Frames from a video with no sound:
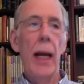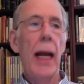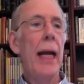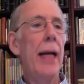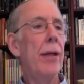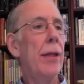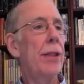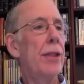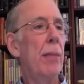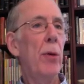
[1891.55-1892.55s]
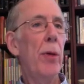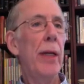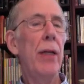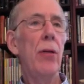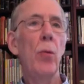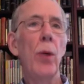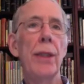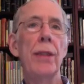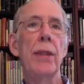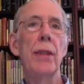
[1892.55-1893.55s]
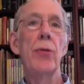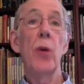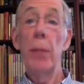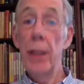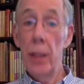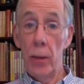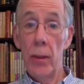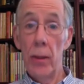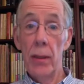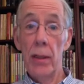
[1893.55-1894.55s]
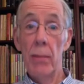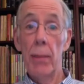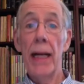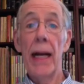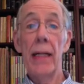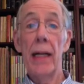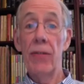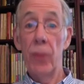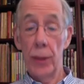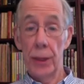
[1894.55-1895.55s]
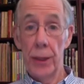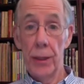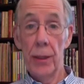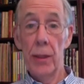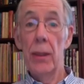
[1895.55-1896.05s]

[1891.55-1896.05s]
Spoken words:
And the submarine was torpedoed by Allied forces.